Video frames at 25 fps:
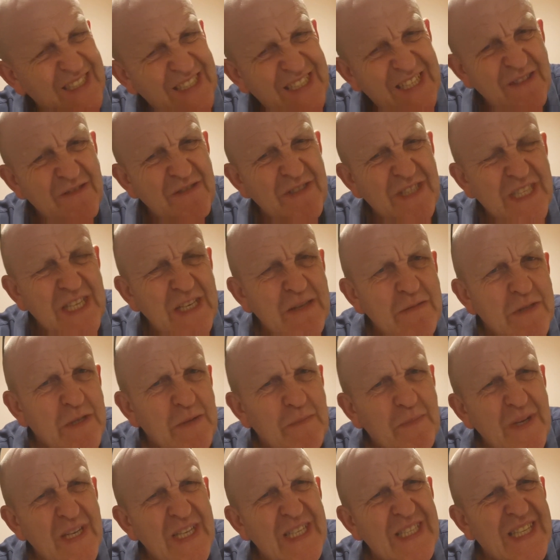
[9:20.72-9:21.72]
don't seem to
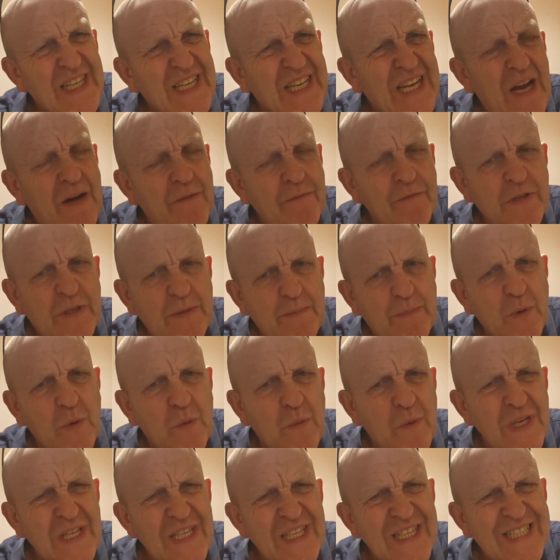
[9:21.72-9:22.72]
be so comfortable
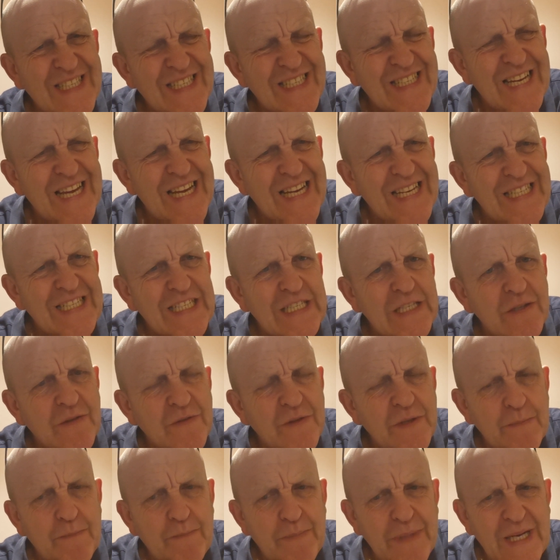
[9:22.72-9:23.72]
when you're standing
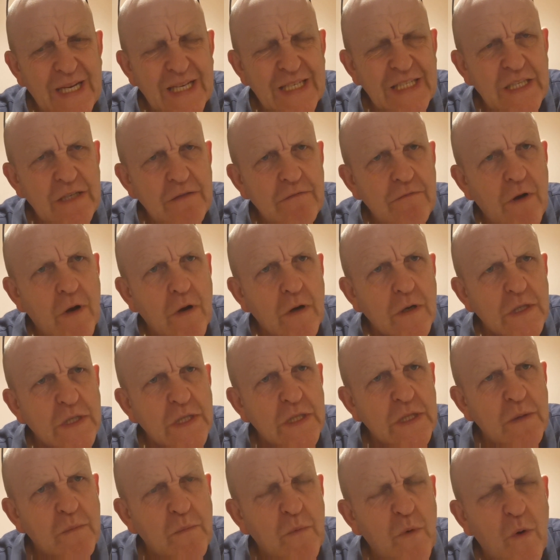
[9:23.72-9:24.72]
on the bloody rocks
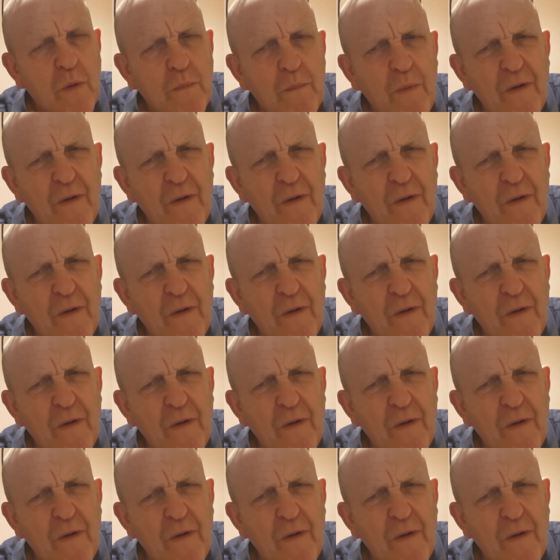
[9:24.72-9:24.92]
in the water.